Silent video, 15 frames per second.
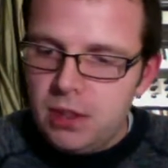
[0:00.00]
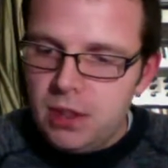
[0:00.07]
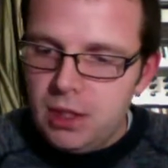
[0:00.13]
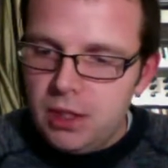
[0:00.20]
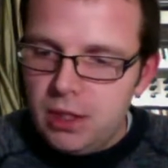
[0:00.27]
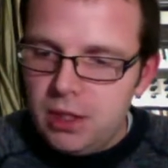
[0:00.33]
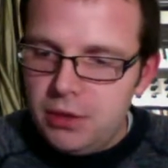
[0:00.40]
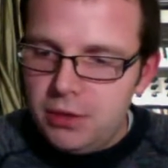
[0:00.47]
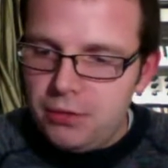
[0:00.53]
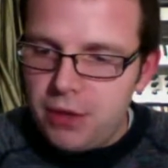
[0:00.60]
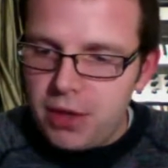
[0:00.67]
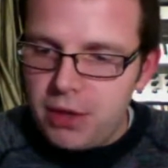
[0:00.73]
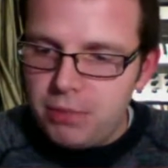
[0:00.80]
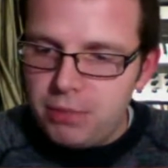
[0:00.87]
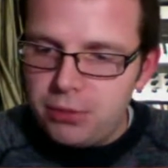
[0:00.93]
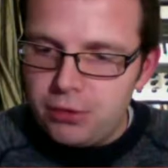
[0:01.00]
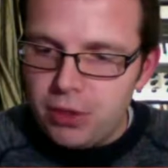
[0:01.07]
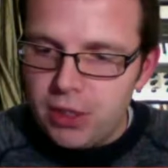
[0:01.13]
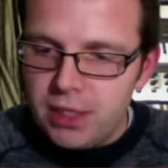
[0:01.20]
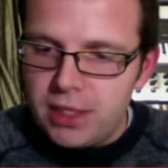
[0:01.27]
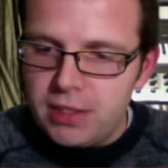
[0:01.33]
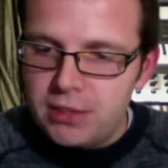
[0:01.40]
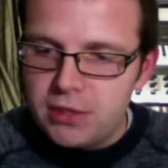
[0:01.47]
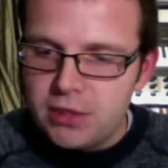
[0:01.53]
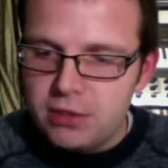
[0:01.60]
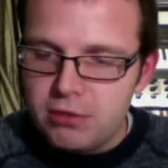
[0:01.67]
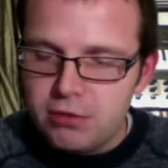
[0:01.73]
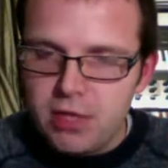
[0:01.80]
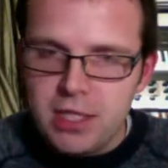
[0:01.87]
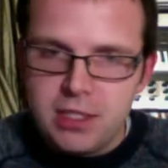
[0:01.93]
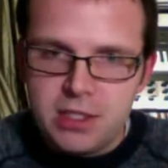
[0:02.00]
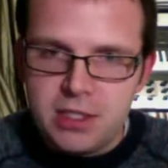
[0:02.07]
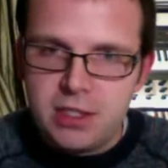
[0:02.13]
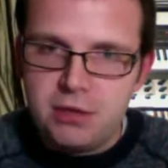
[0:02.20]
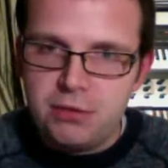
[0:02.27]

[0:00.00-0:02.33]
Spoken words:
the very bright, aggressive